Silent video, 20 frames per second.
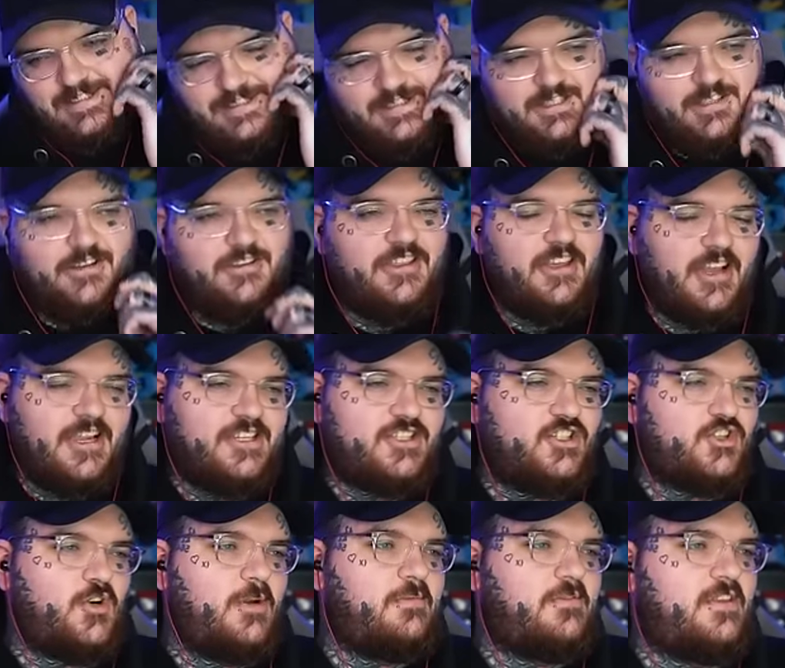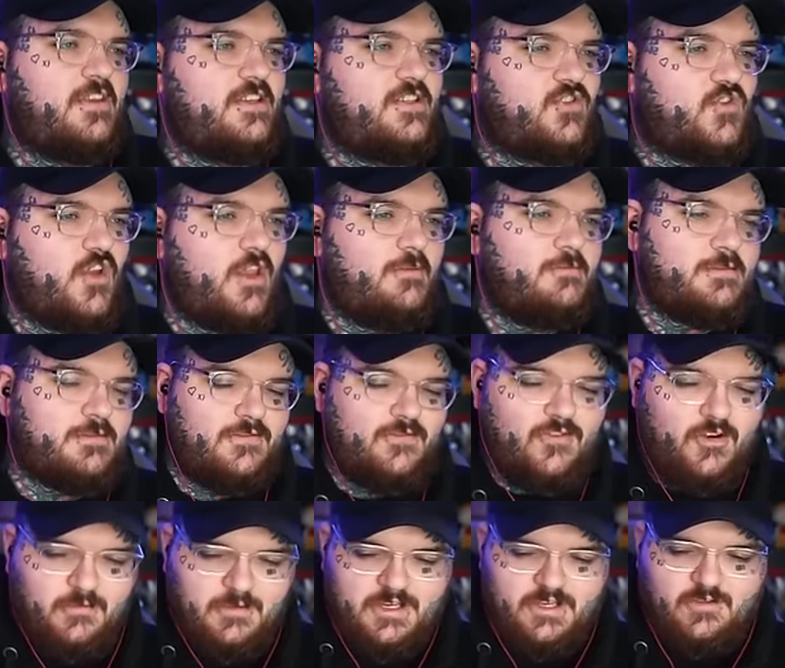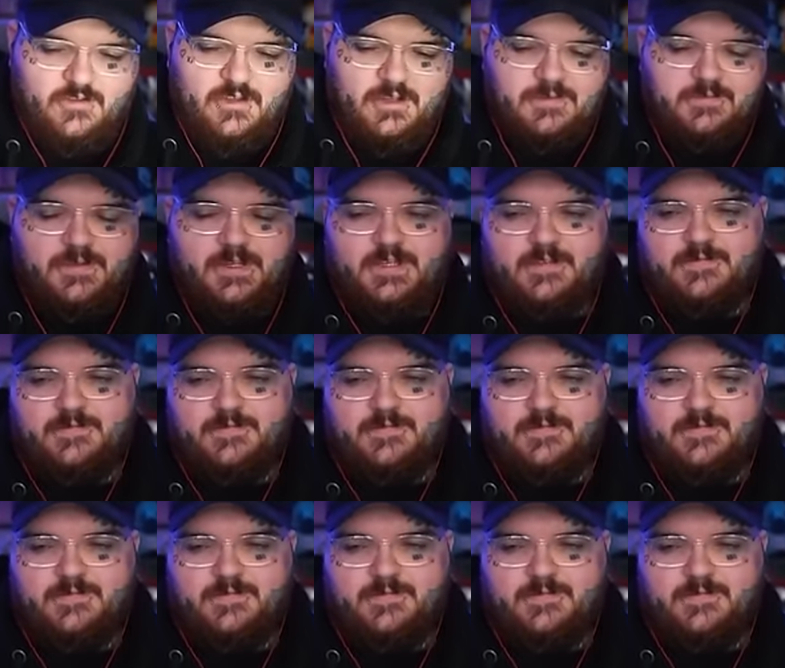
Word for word: Good thing I script these streams before we do them.